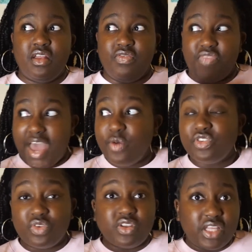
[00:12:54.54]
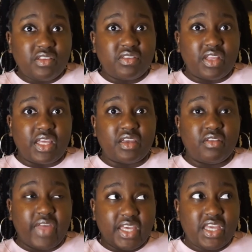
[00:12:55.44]
was realistic.
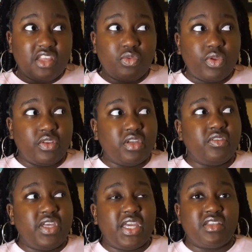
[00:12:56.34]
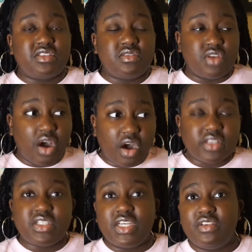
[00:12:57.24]
Like kids would literally get
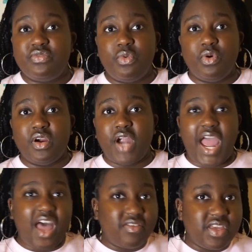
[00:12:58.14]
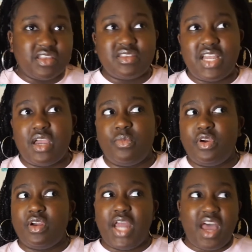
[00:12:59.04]
taunted for having a
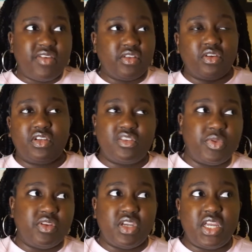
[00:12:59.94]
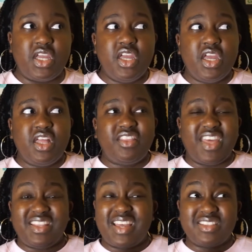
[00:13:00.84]
stammer and having a learning disability.
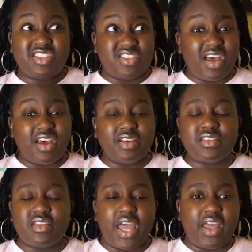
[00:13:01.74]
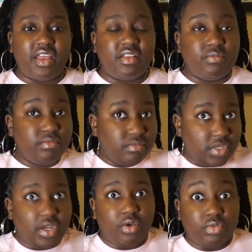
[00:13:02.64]
Like that sucks that it, you
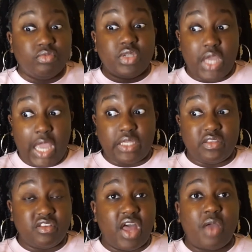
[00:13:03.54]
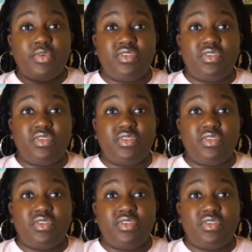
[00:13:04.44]
know, kind of still happens